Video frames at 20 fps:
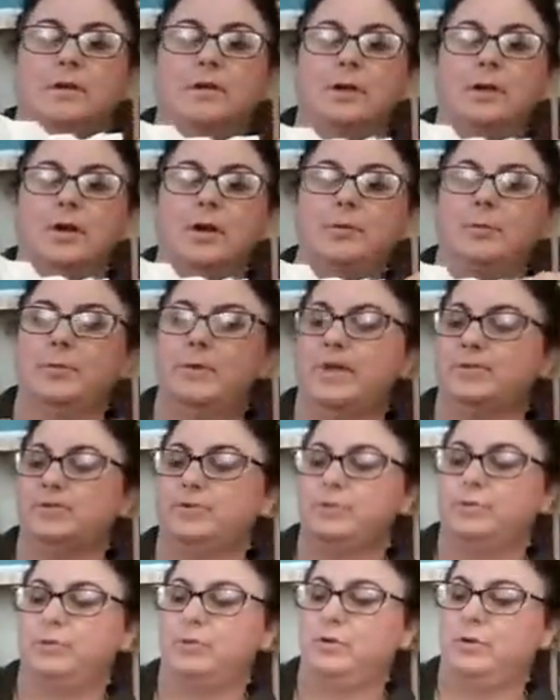up as
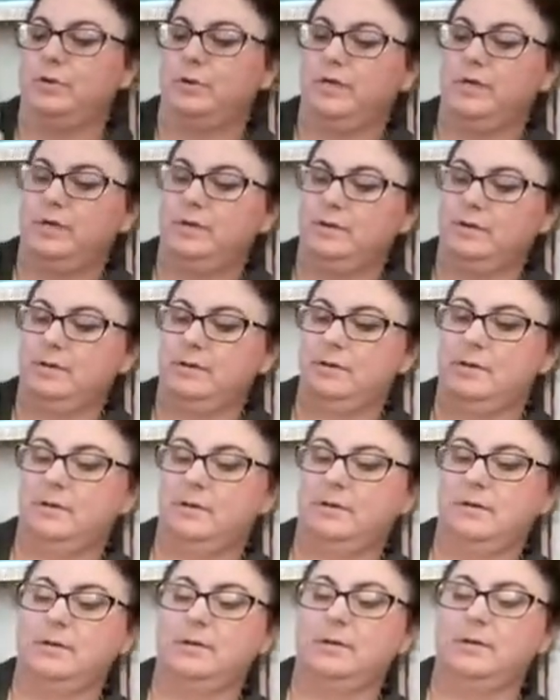you pull it
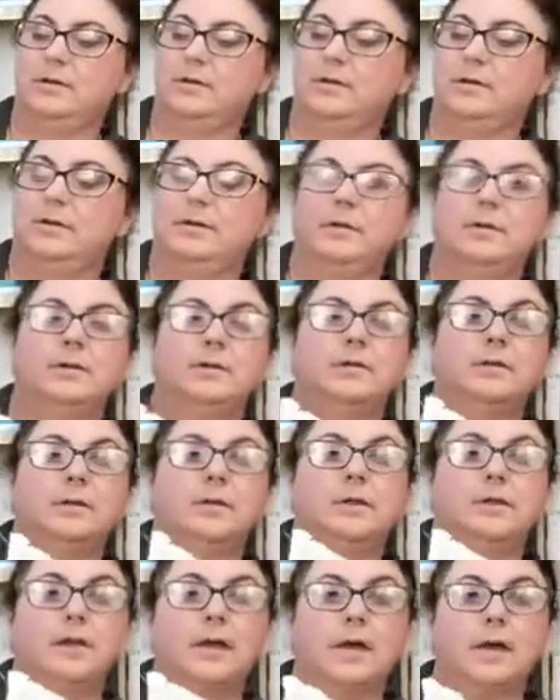
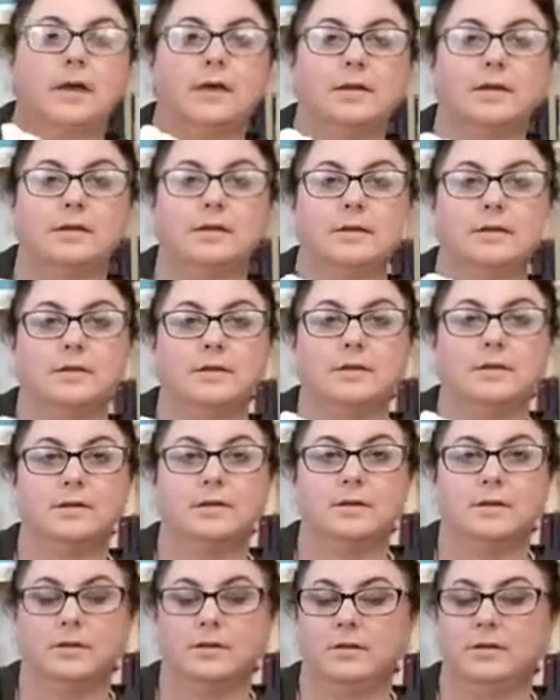like that.
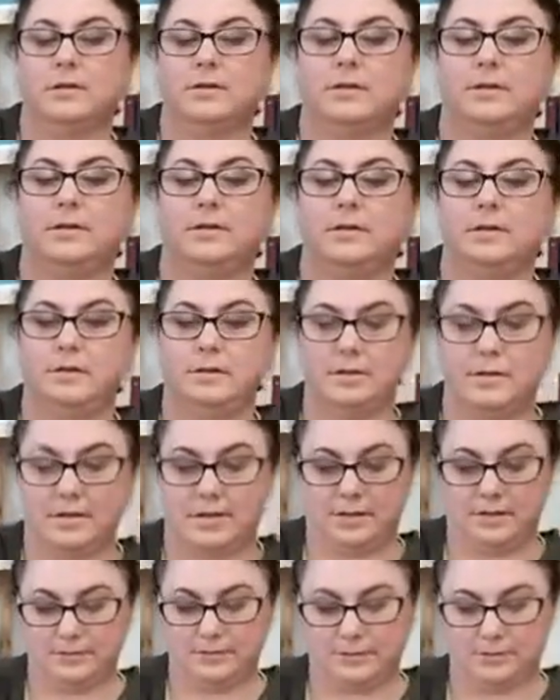
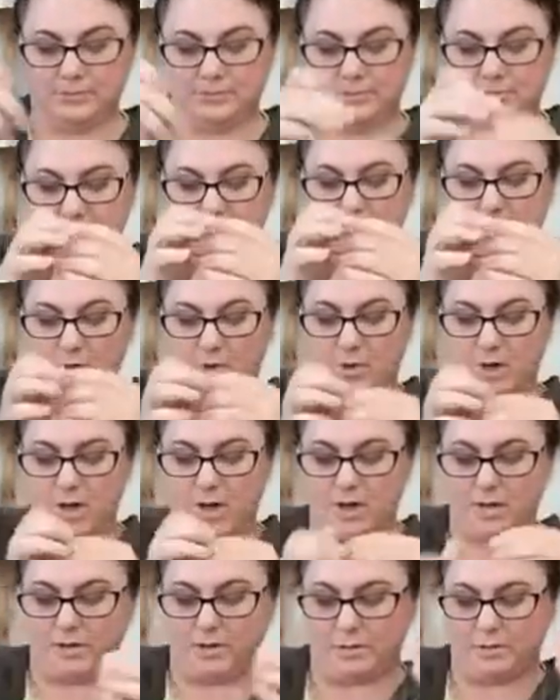Okay, so I'm just gonna go
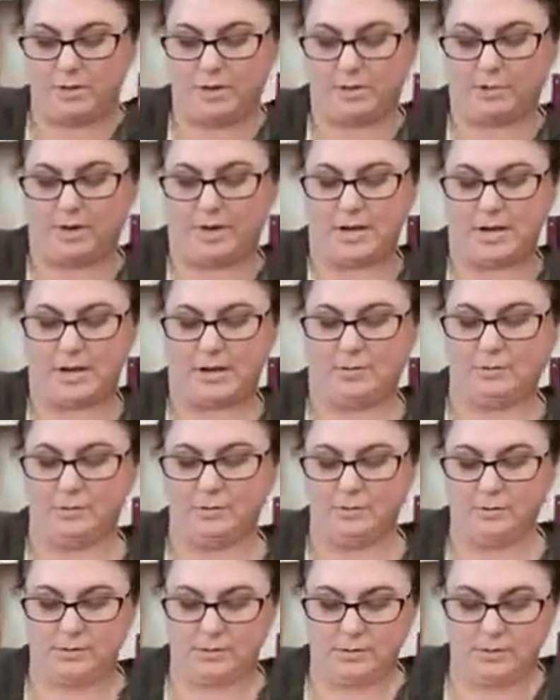all the way around.